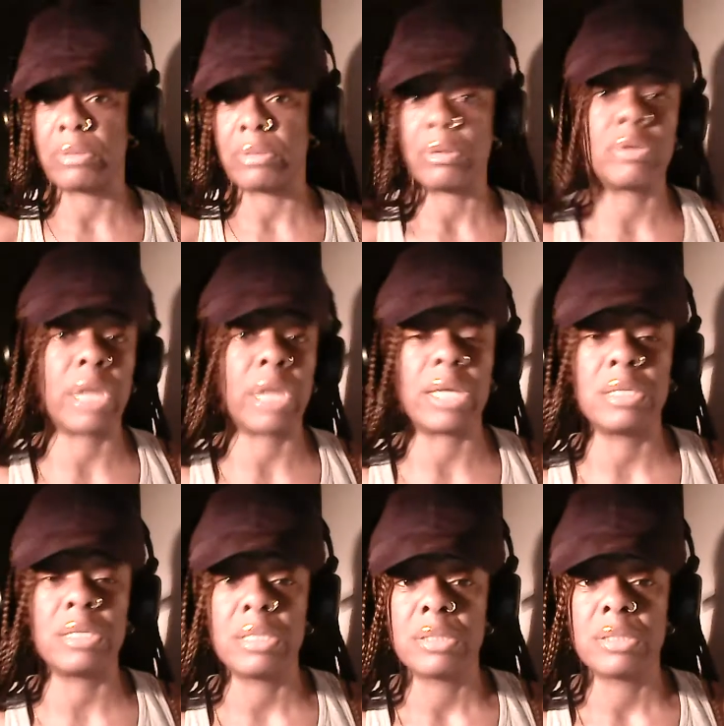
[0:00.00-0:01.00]
Okay.
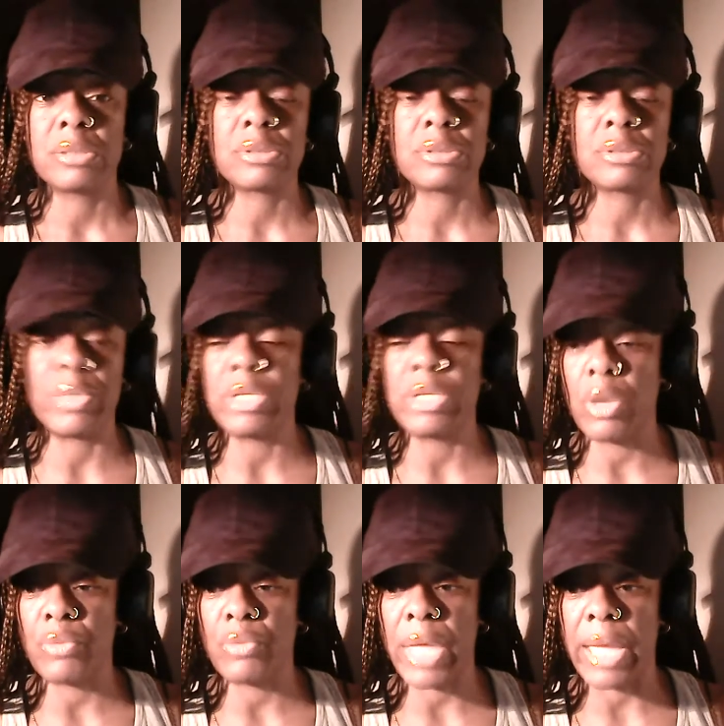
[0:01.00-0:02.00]
So we
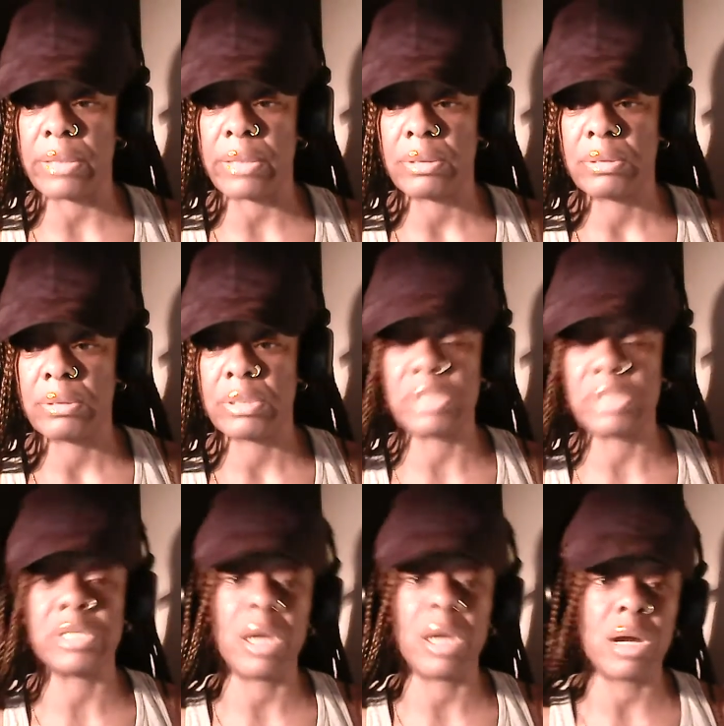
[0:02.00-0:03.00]
know that the
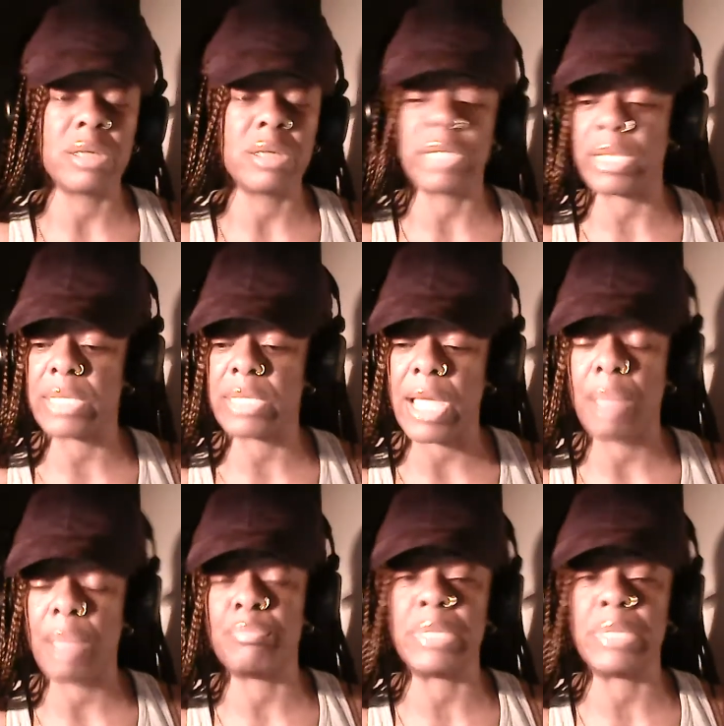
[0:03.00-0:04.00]
tongue
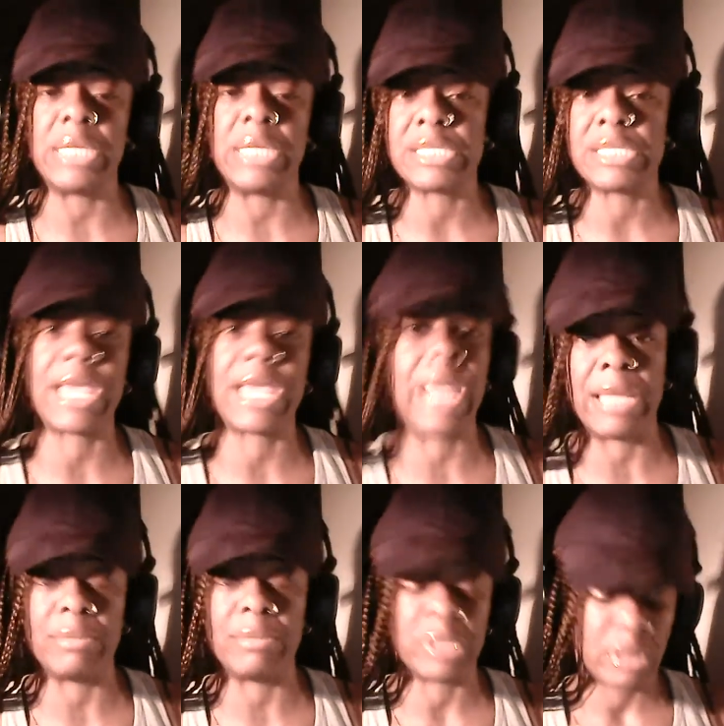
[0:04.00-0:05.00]
cannot be
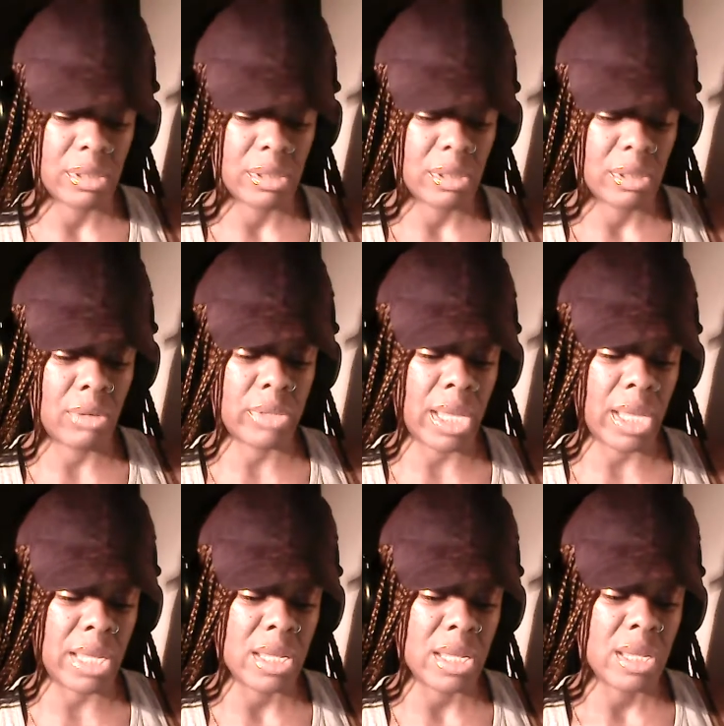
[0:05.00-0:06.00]
tamed.
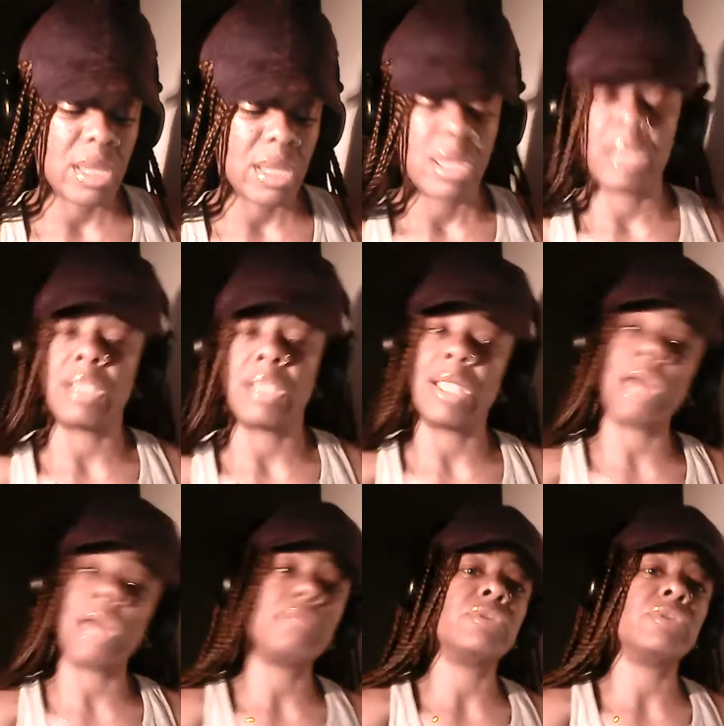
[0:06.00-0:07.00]
Okay. And a
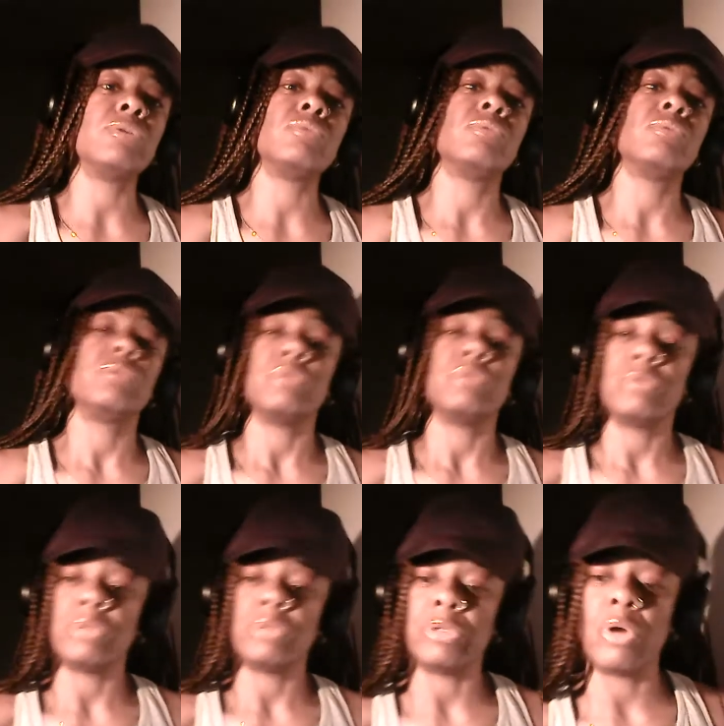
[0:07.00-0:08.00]
lot of you
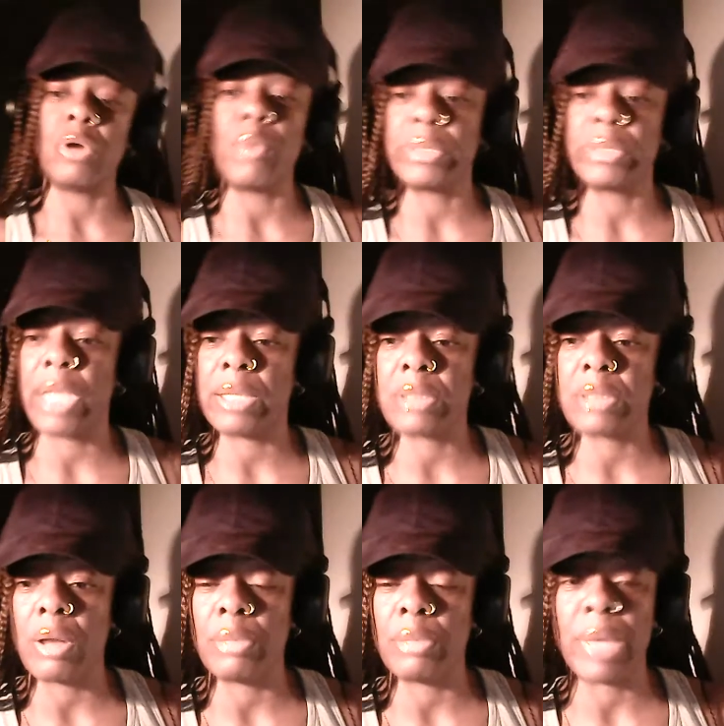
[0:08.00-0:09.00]
know what that is
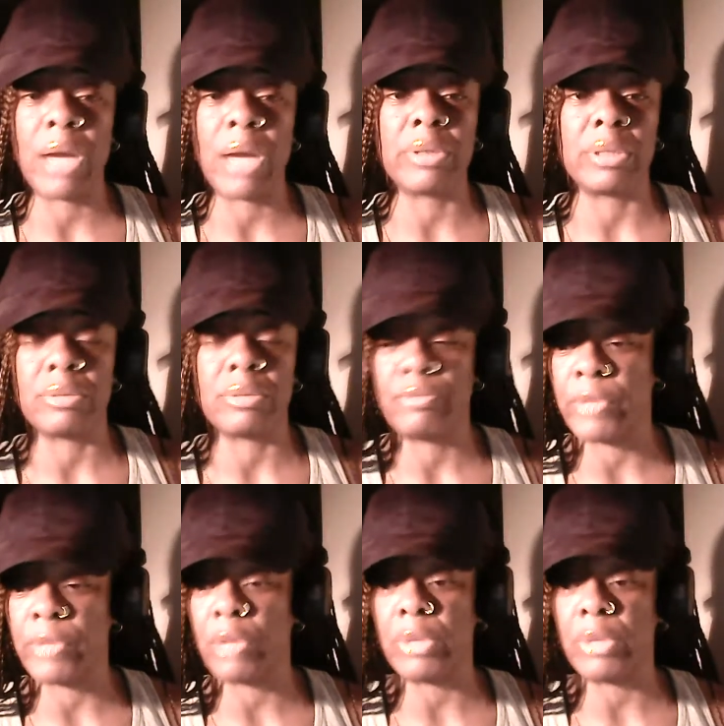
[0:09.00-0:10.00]
all about and
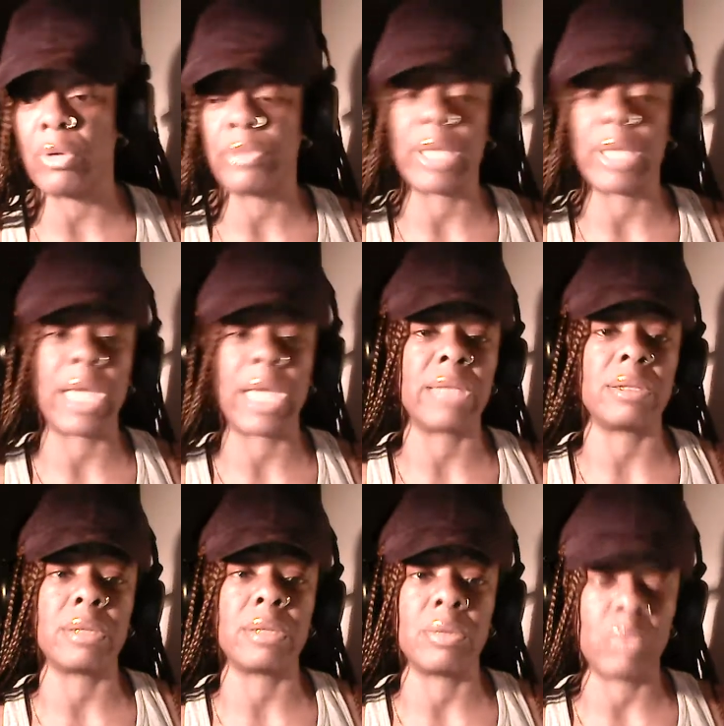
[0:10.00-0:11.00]
feel me on that
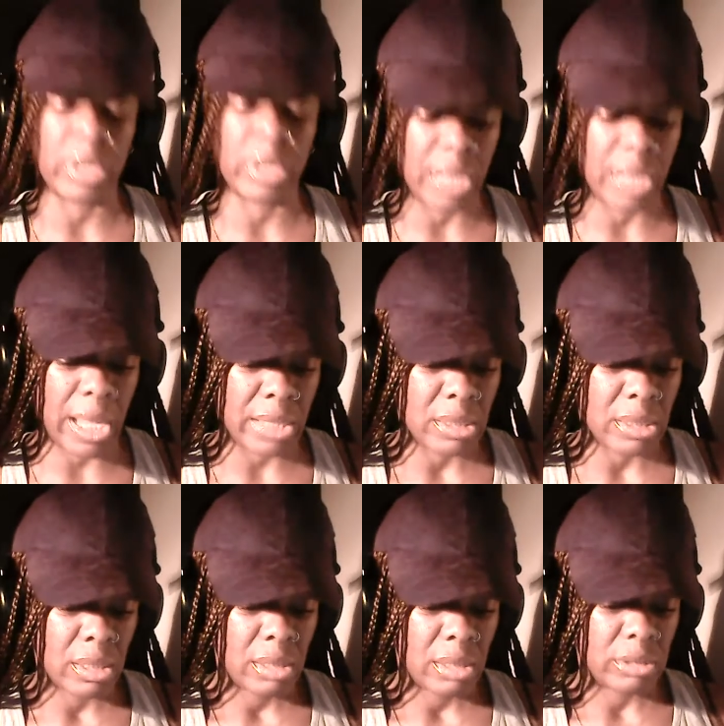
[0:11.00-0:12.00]
and whatnot.
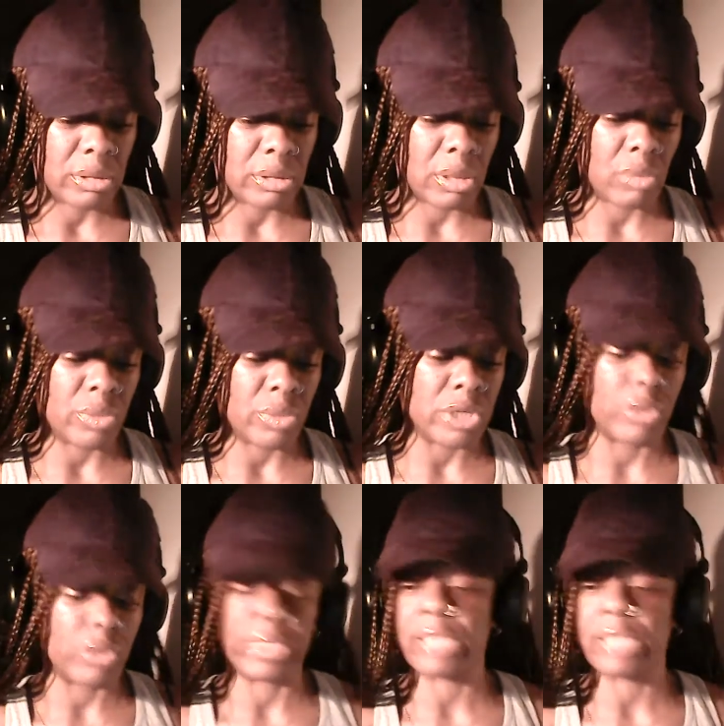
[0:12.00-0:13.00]
You know, we
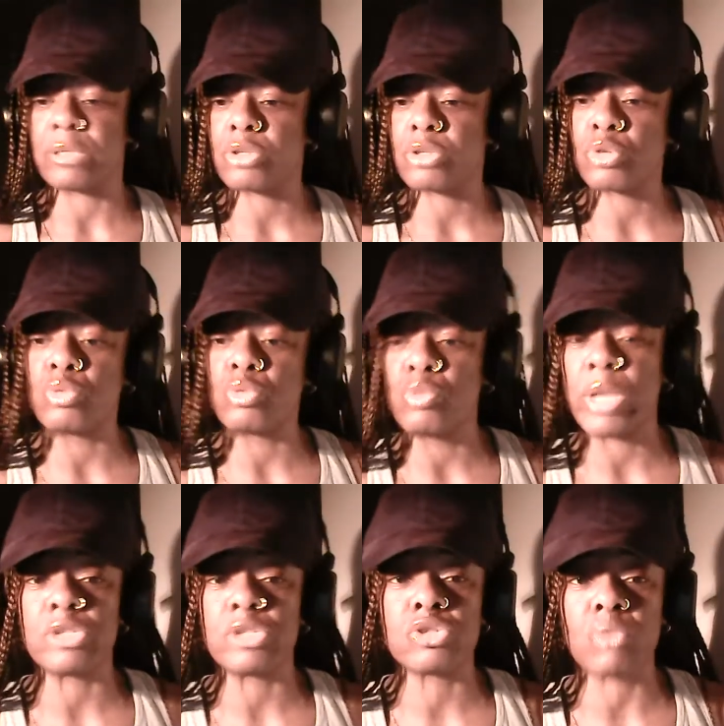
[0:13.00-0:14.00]
know that that's a true
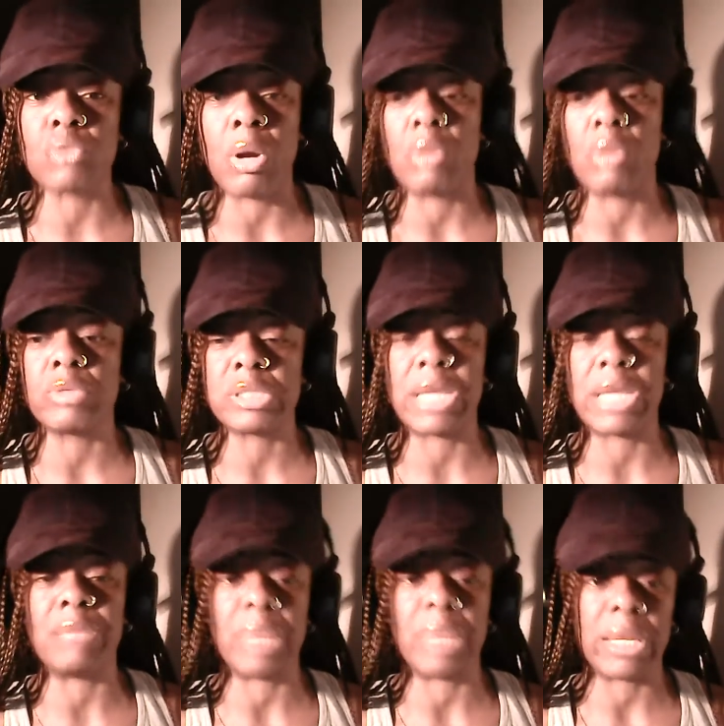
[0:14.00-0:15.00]
and strong
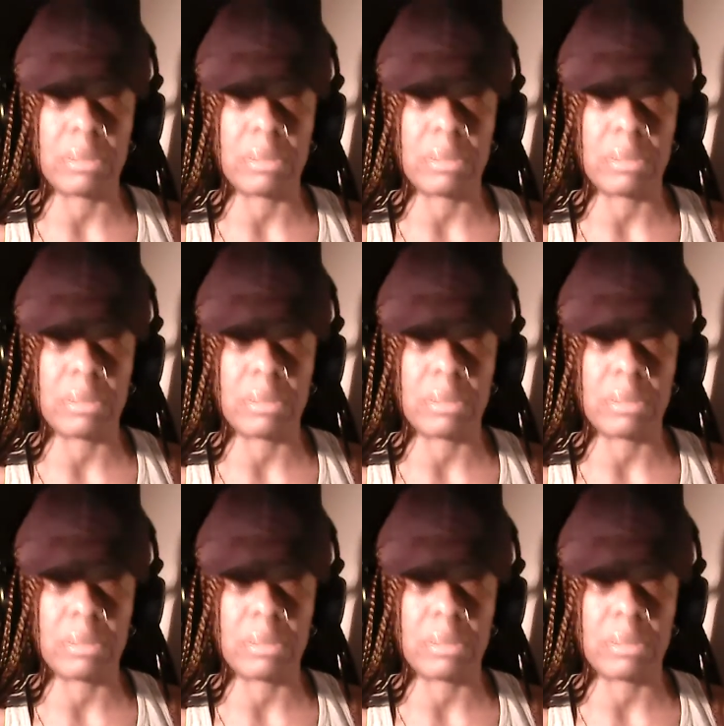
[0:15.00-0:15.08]
statement.